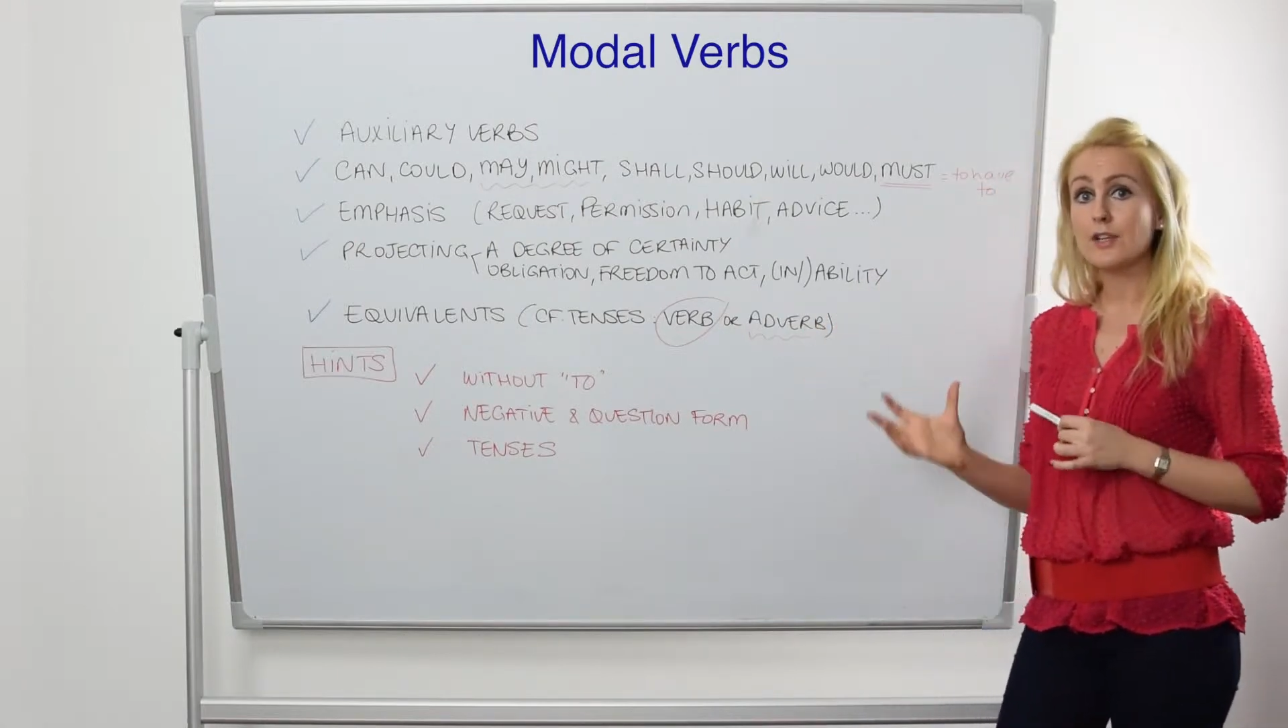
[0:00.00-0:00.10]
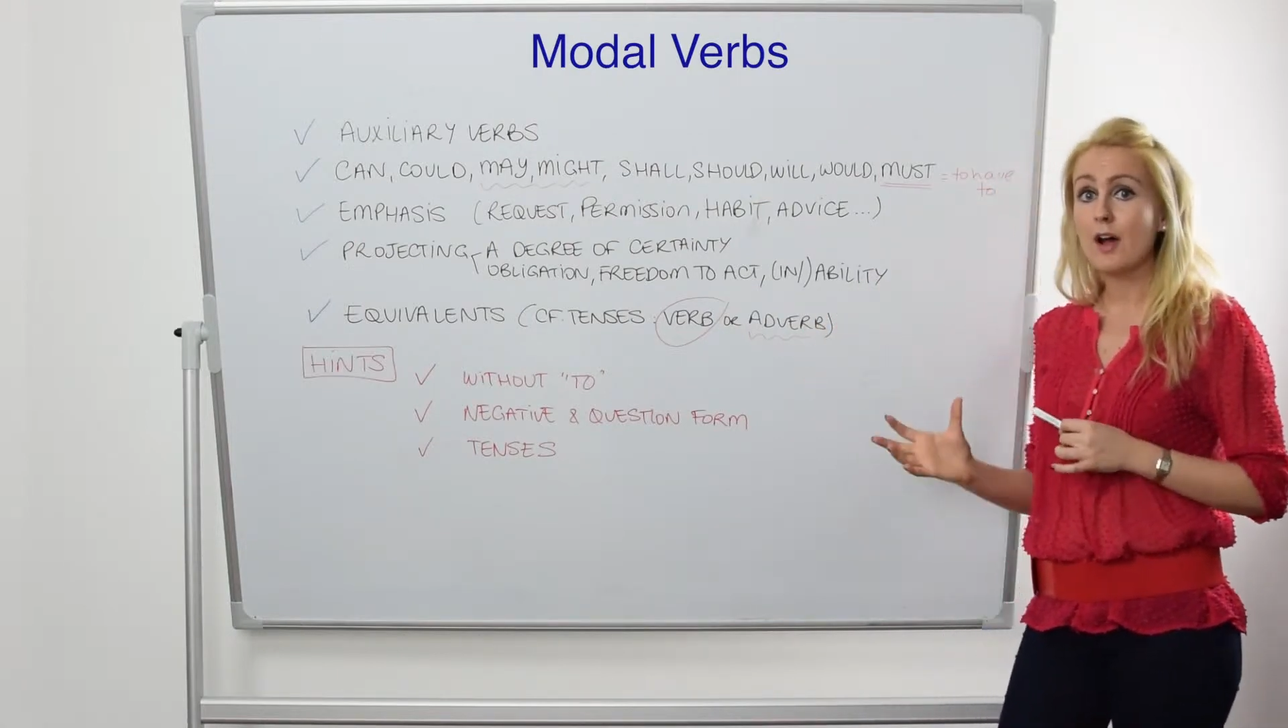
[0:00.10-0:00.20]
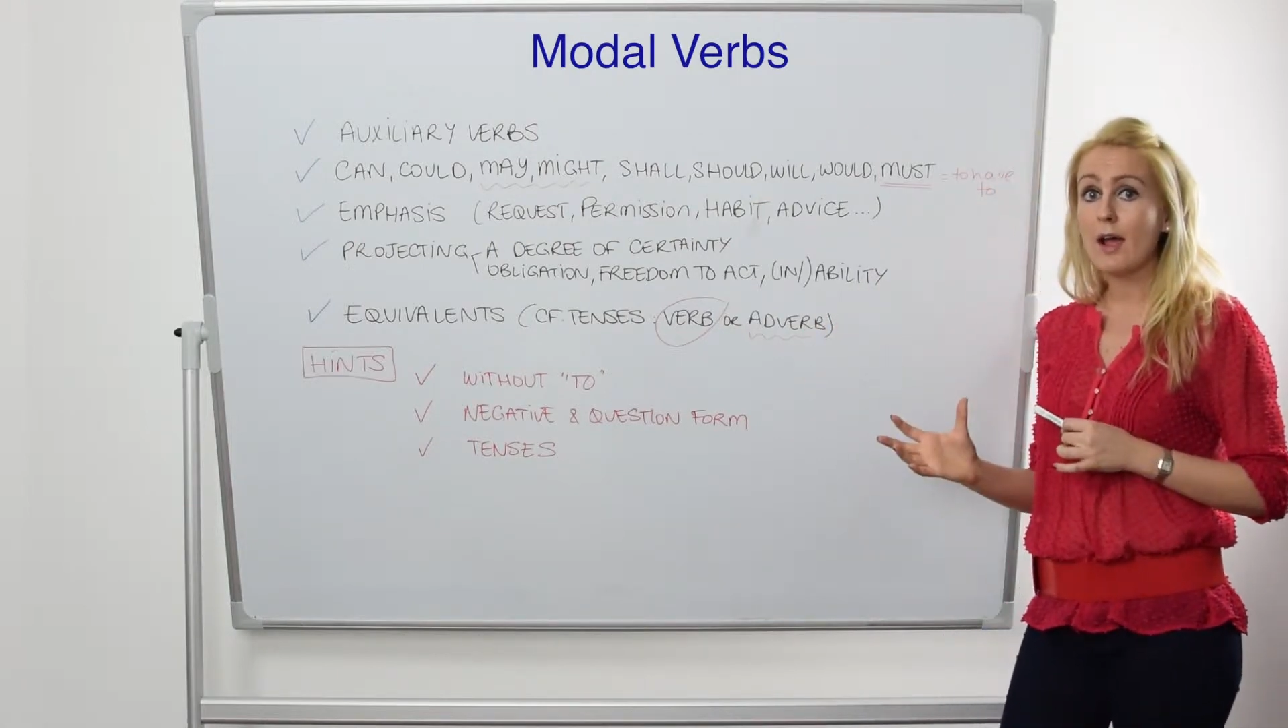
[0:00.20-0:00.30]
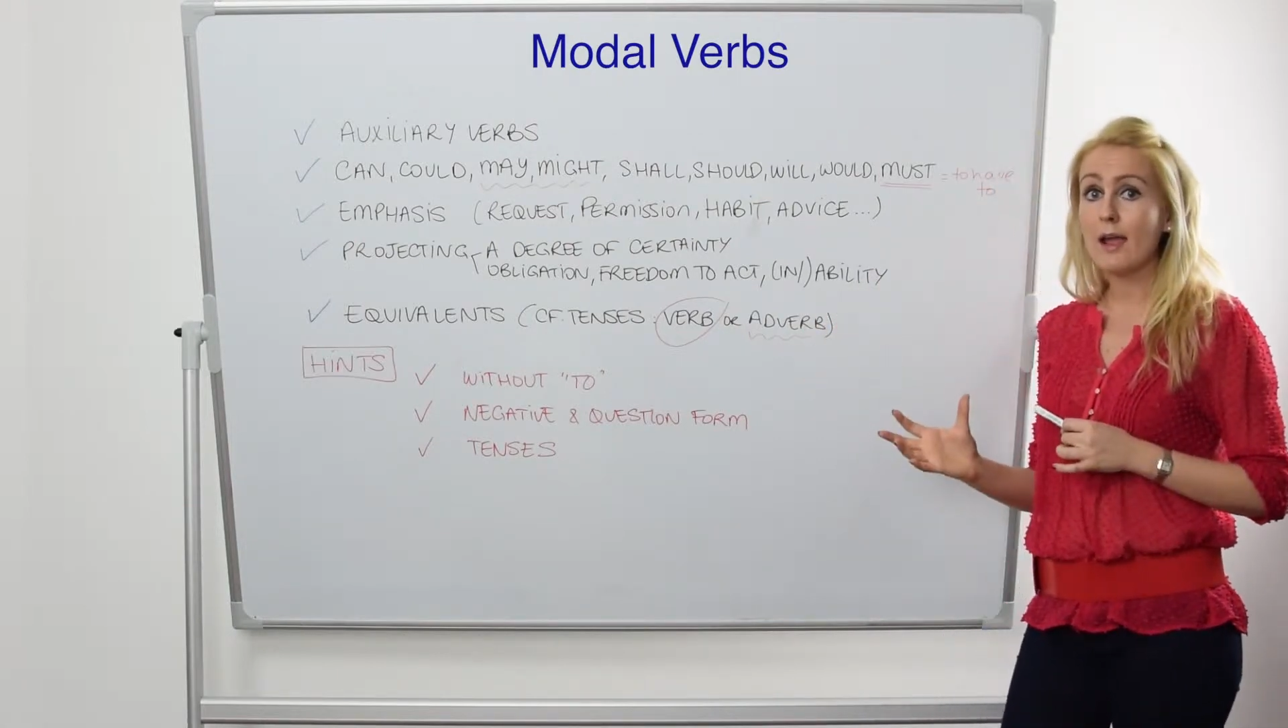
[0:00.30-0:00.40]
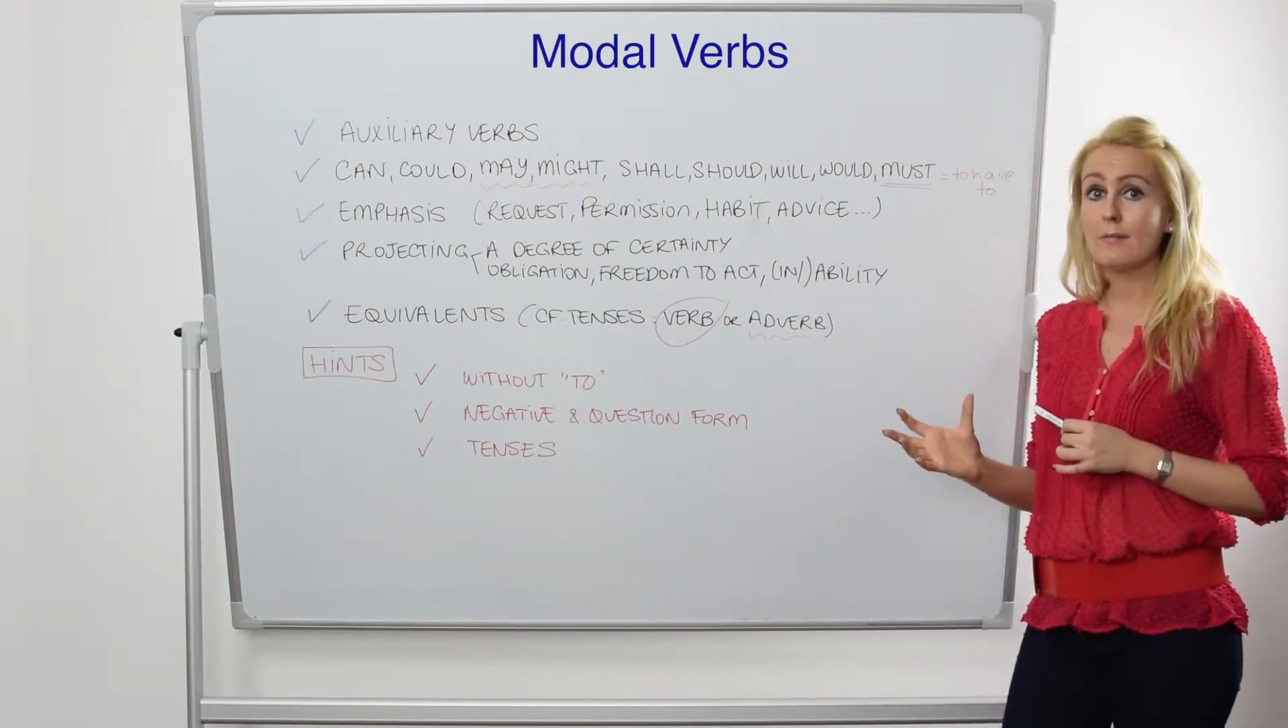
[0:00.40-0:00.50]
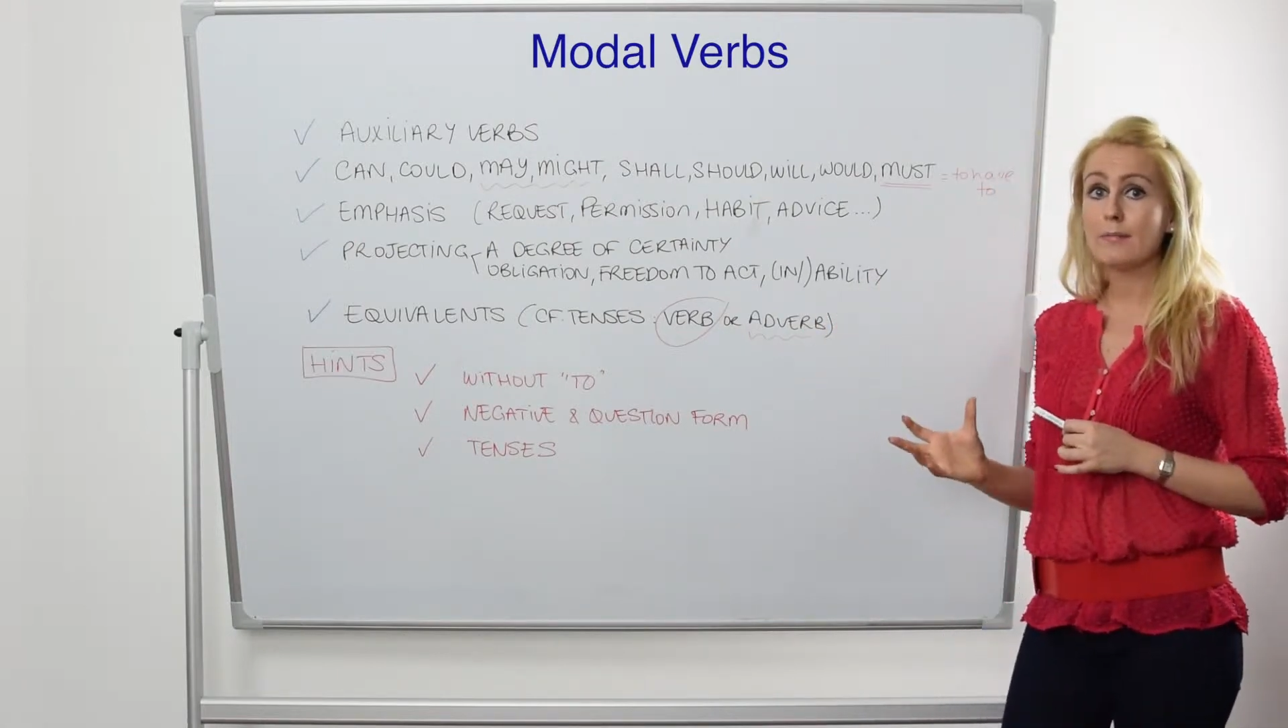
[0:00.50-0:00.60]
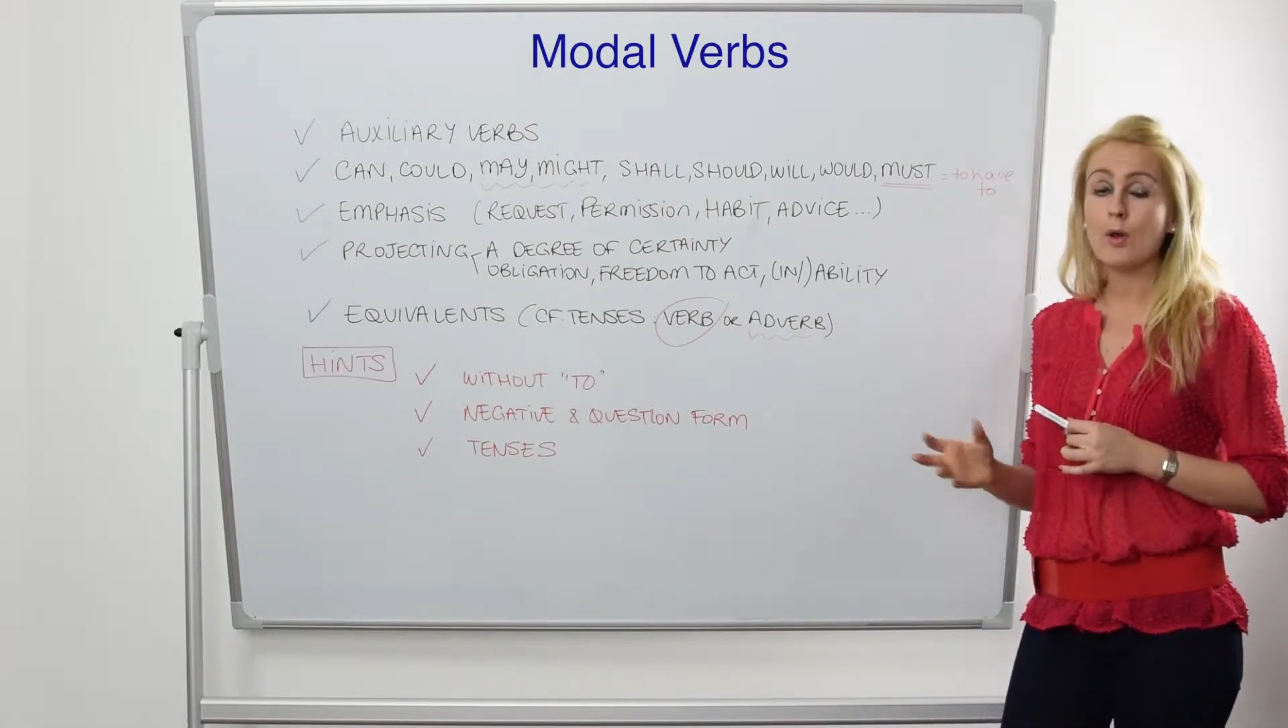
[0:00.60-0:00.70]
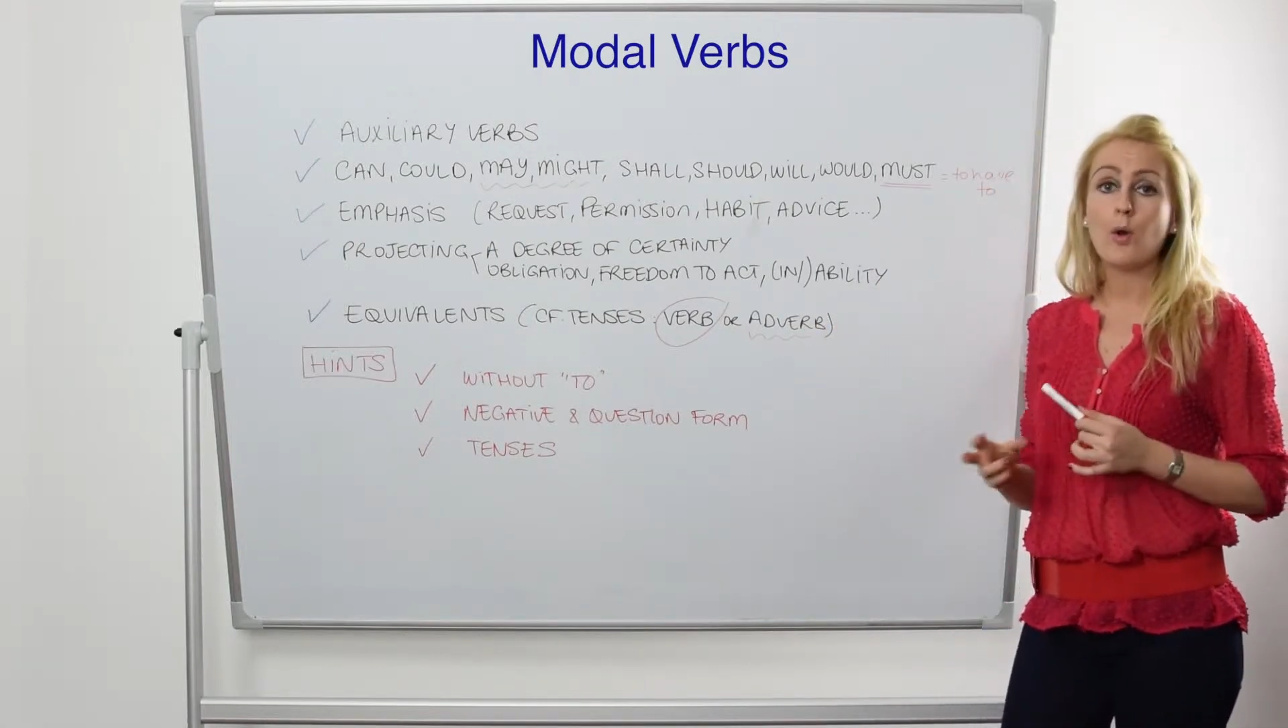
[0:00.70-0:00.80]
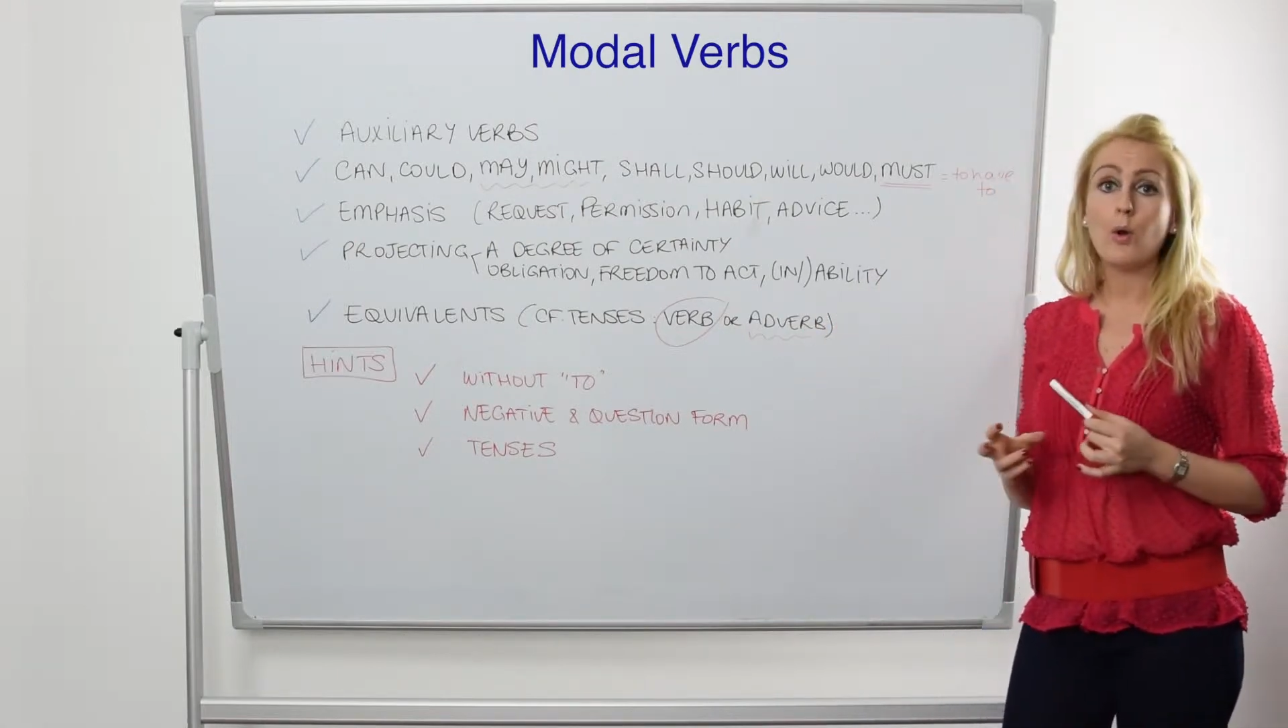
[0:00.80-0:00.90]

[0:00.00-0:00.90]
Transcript: time